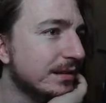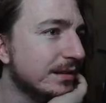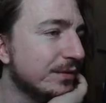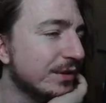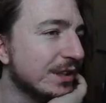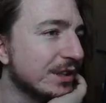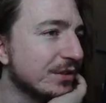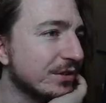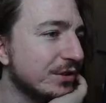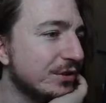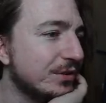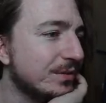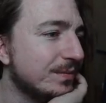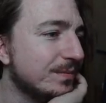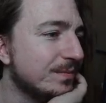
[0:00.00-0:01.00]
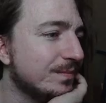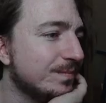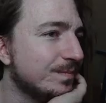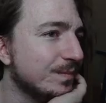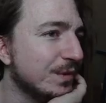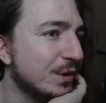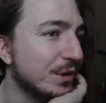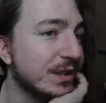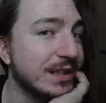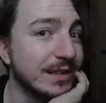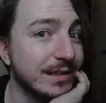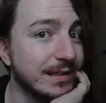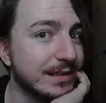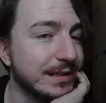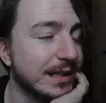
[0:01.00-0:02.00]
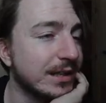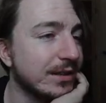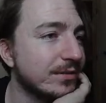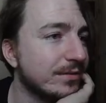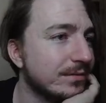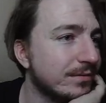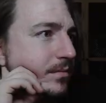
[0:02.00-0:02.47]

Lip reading: If you're actually looking to get scared.